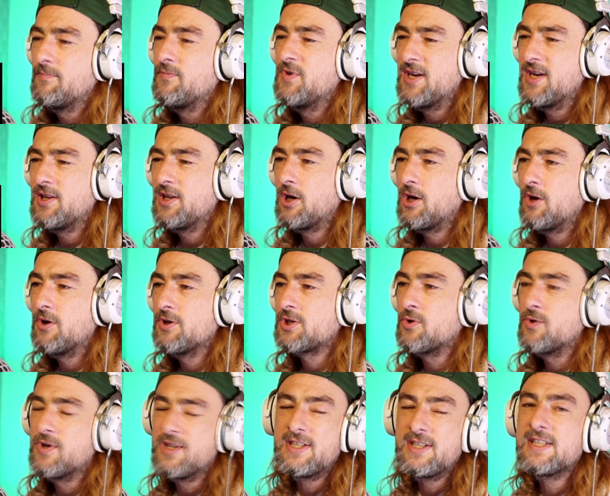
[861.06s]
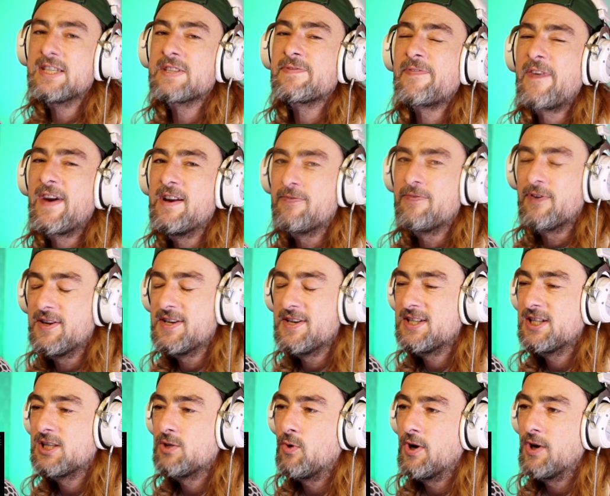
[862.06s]
Okay, near the closed corner. This is his
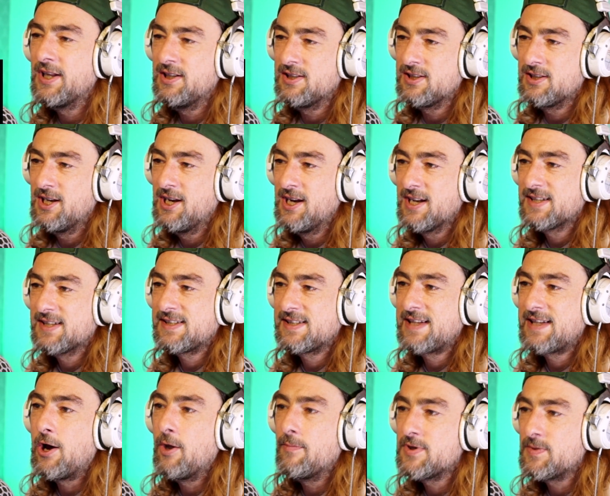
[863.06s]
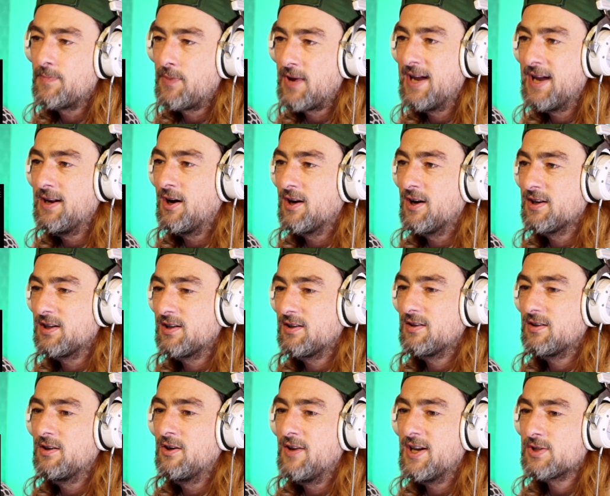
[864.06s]
favourite. This is the one he's set up to play
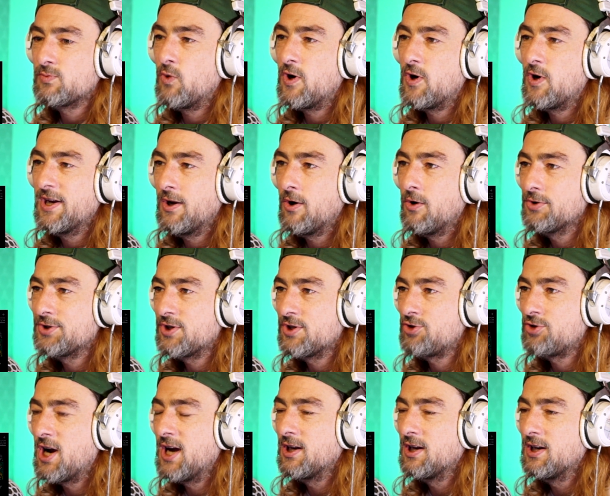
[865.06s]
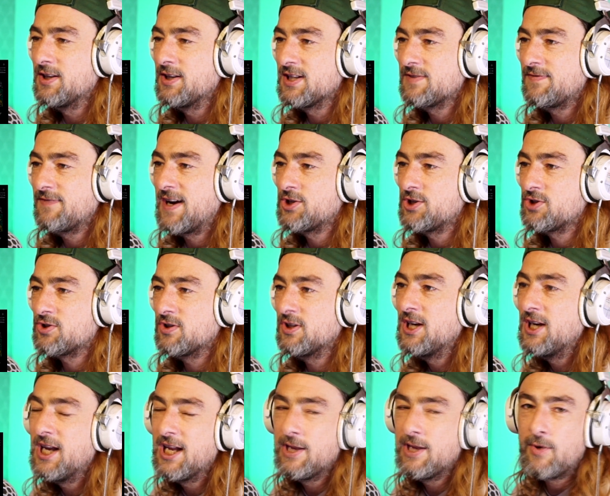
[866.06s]
like. You know, that's why he holds the triangle in this
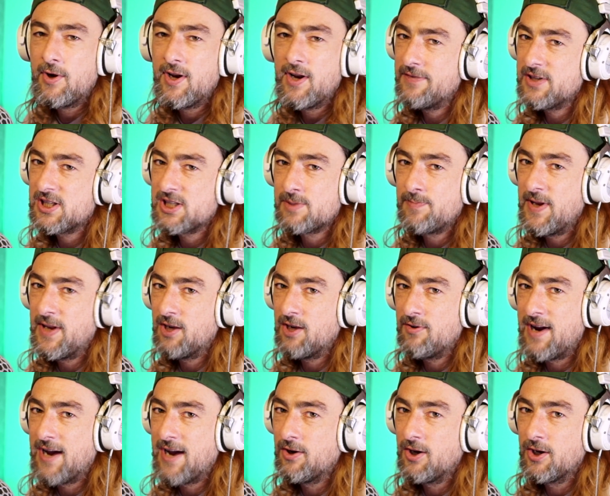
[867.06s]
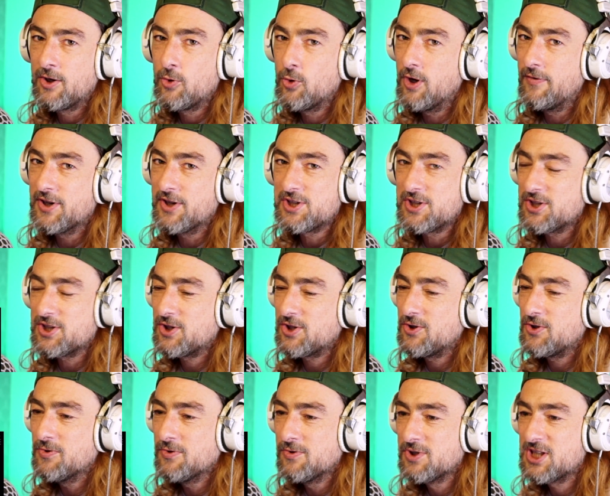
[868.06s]
fashion. He won't have it spinning around like all of us at
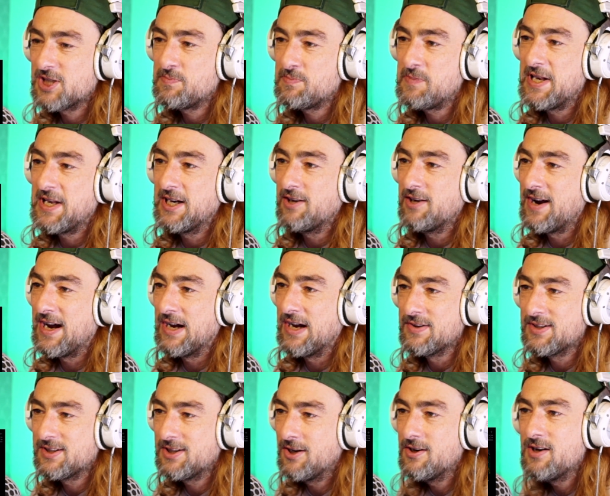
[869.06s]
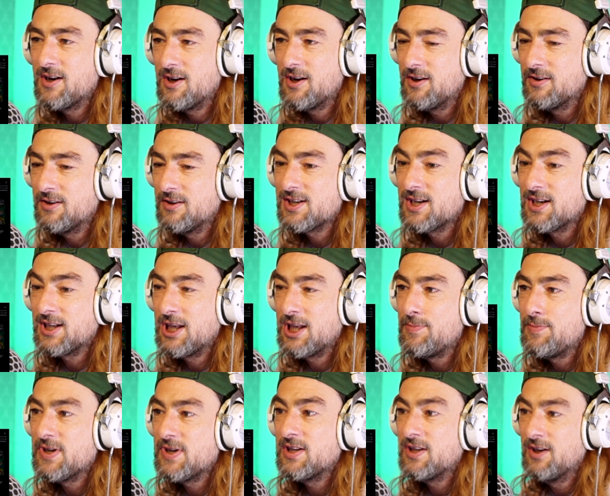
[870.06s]
school, spinning around. No. He's going to
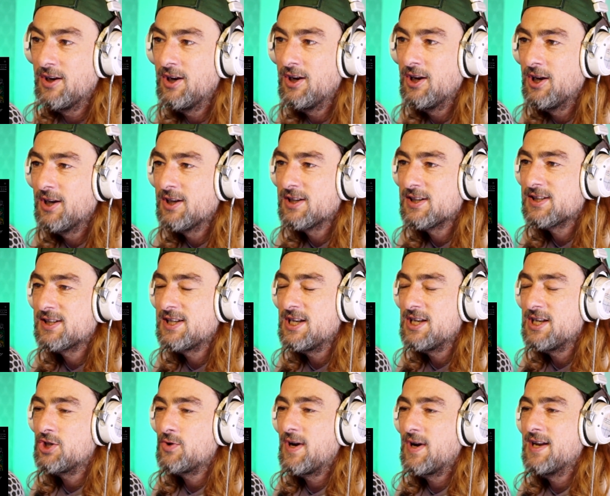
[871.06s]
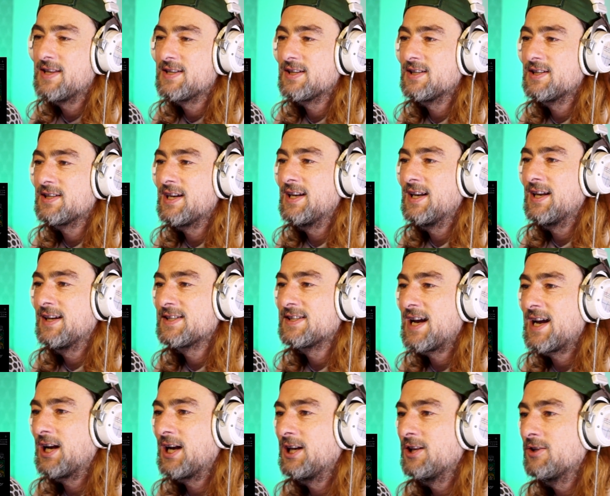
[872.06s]
keep it situated in
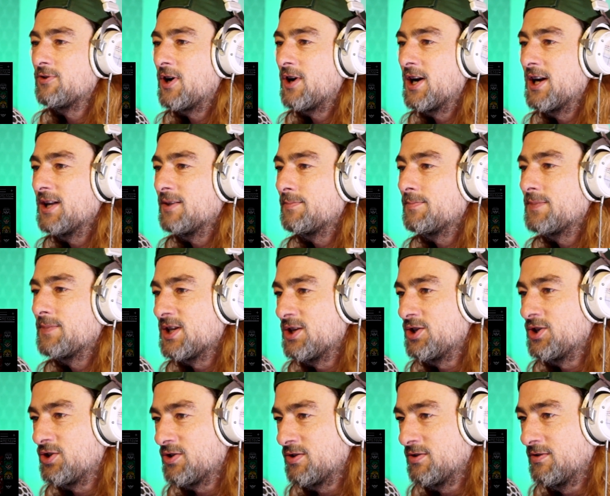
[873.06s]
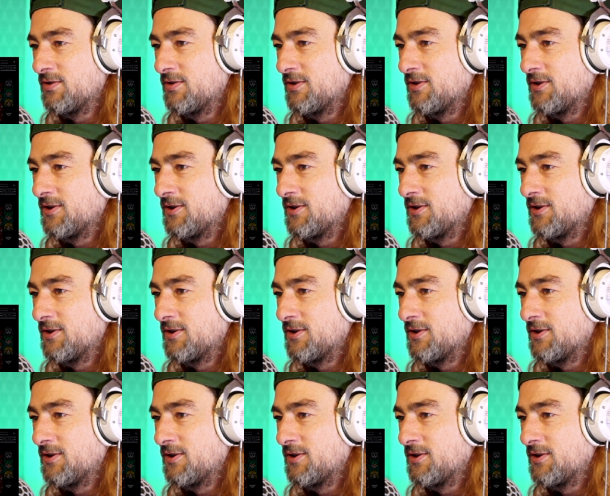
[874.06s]
exactly the right position.